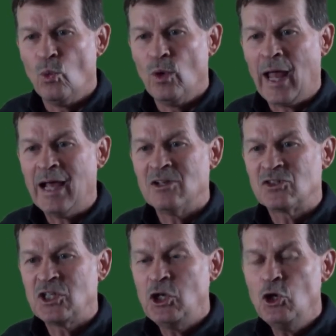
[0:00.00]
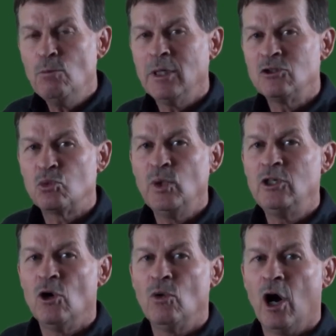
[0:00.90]
as humans, we
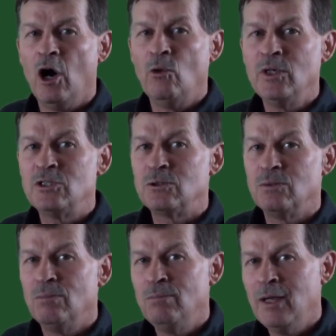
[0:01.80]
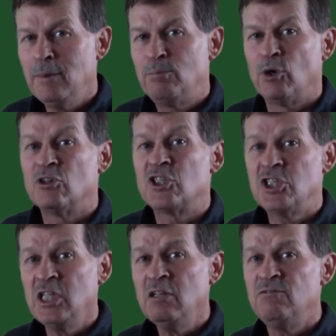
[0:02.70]
don't always maybe
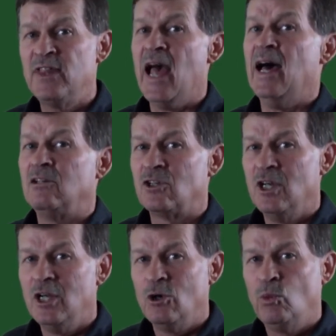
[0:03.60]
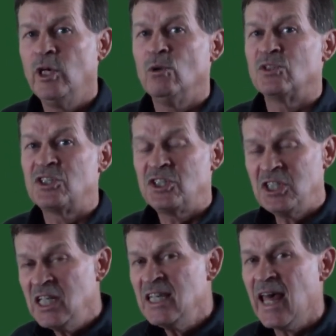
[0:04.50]
perceive that. We don't
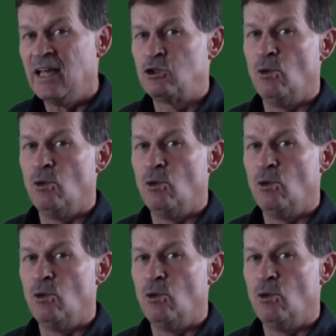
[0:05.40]
see that